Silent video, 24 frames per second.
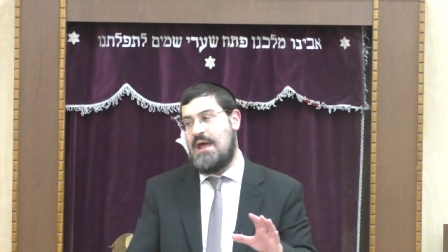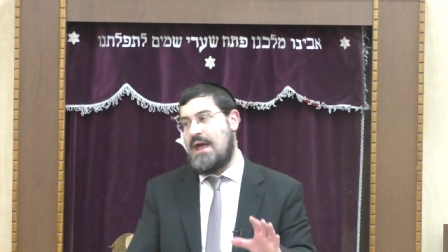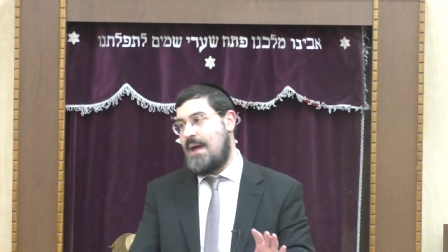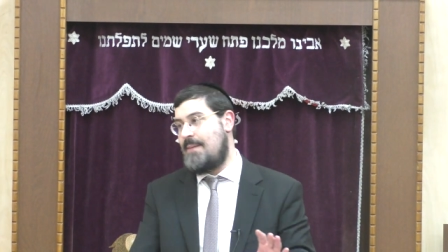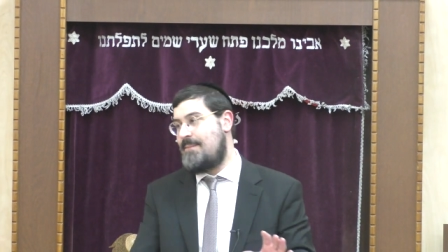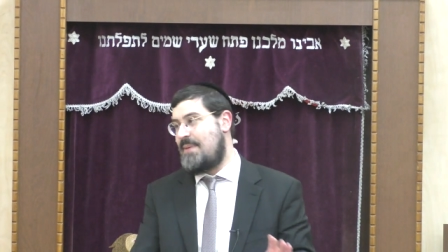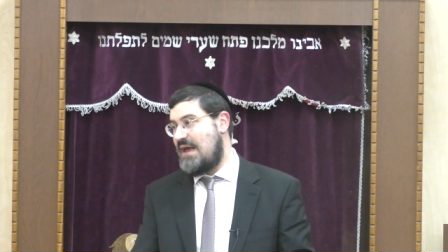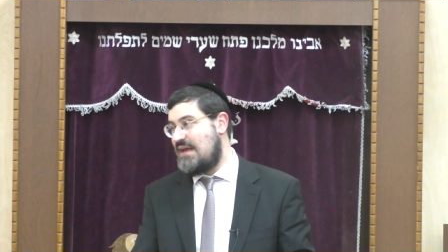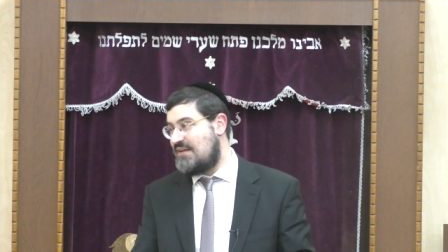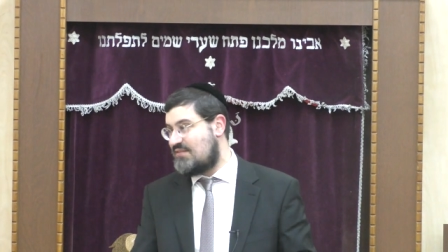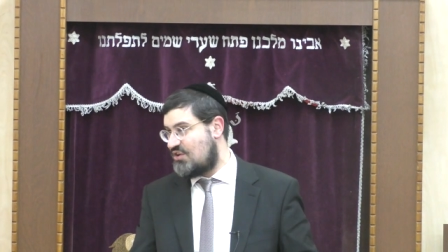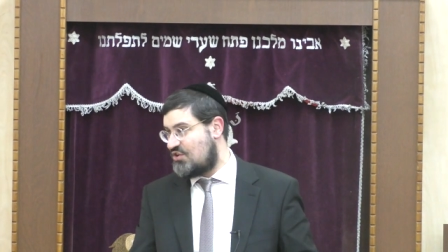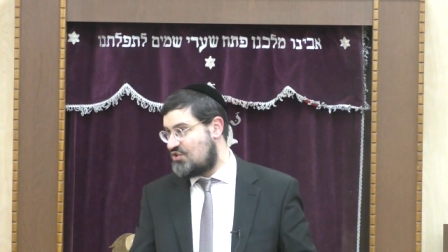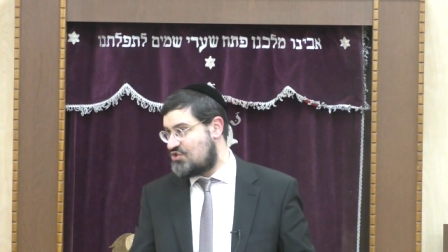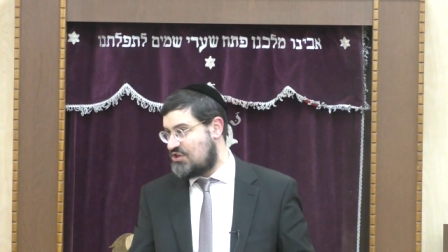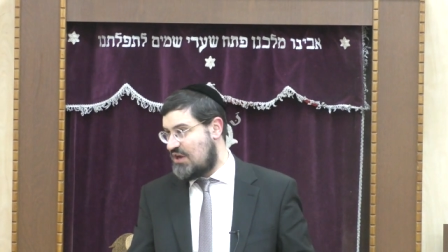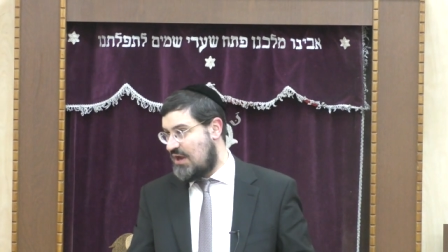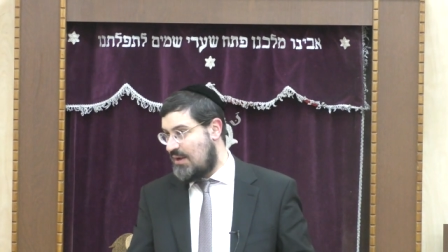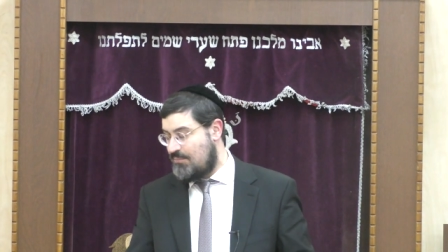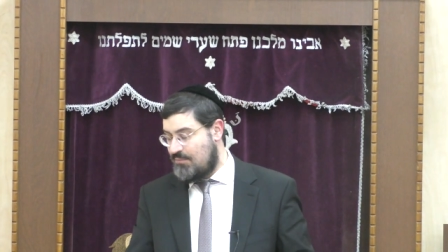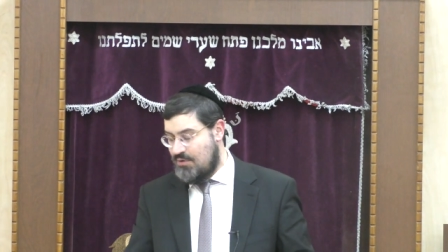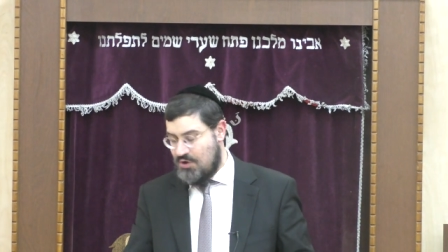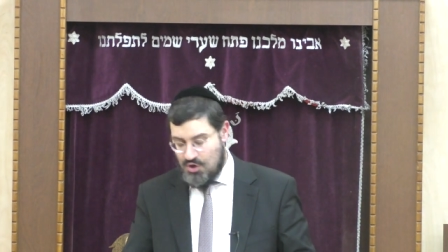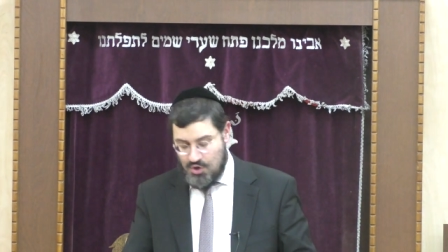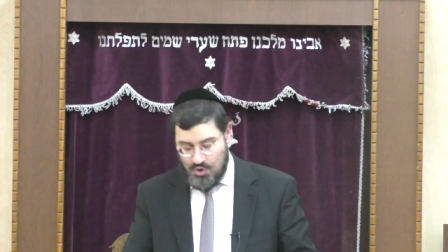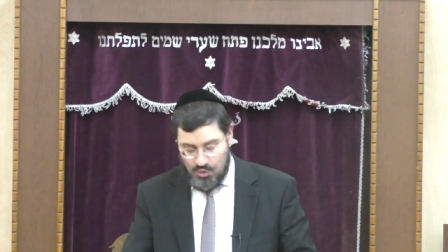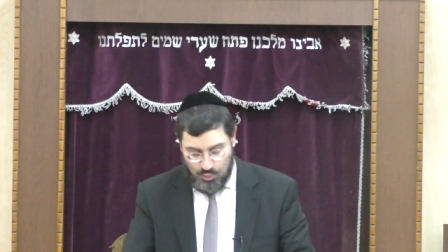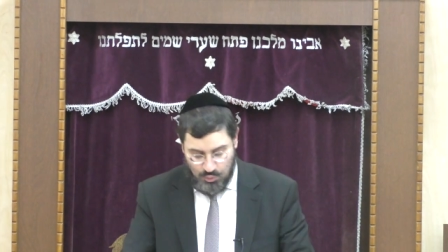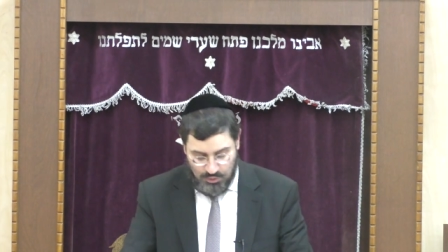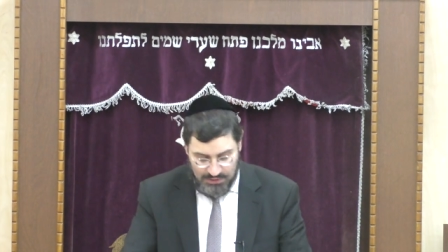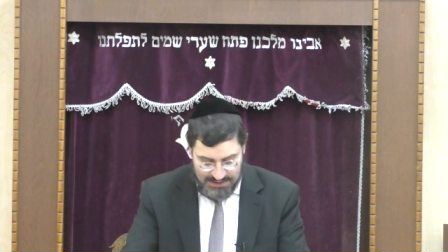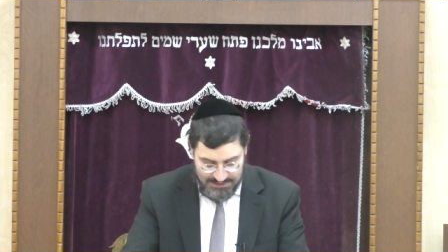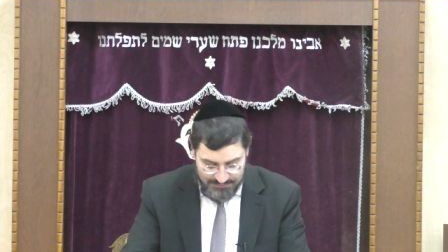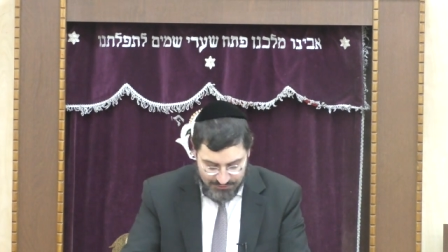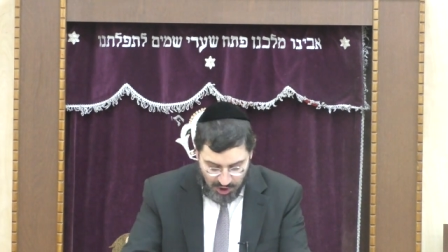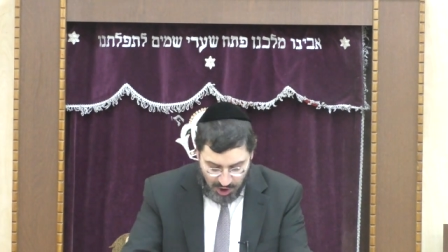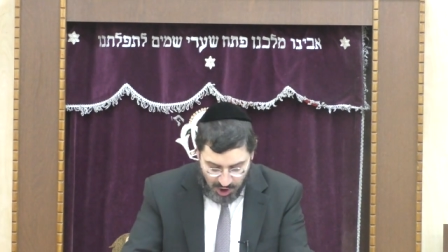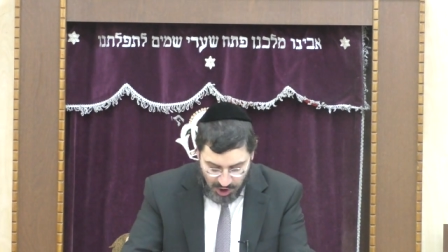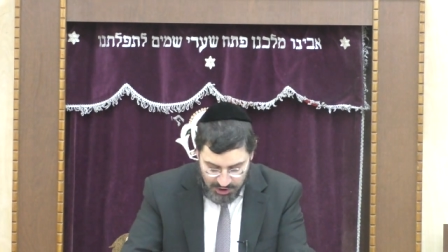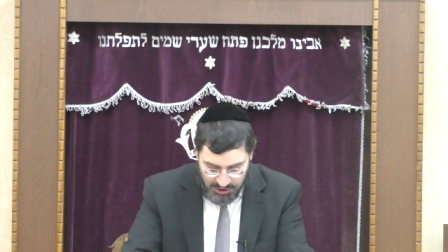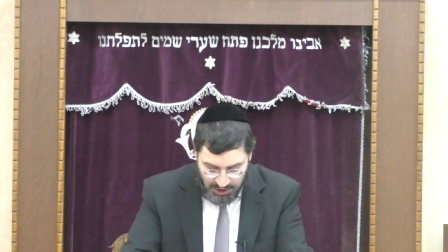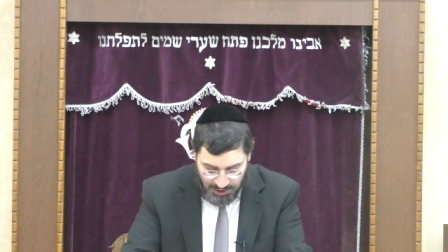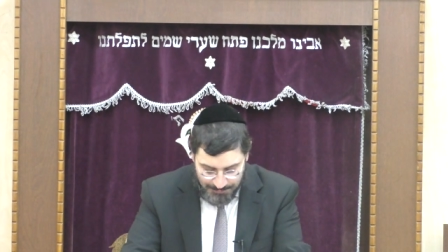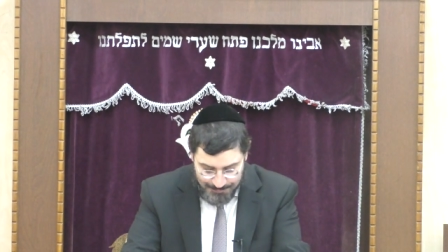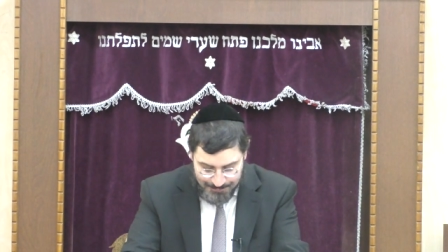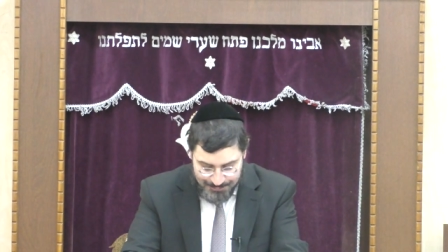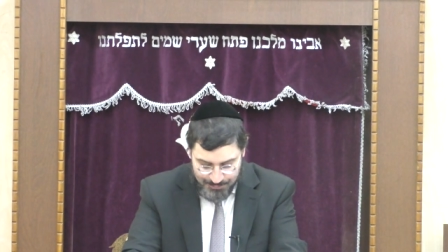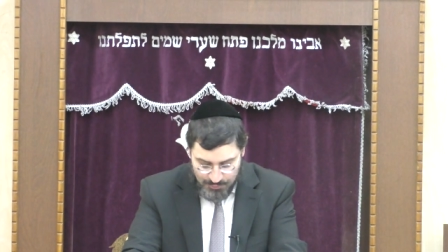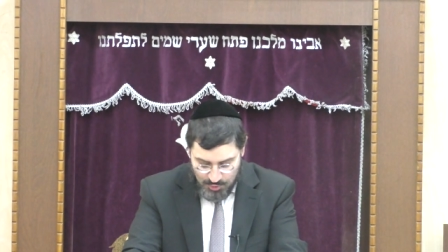And Be'ez Hashem, we'll leave the olam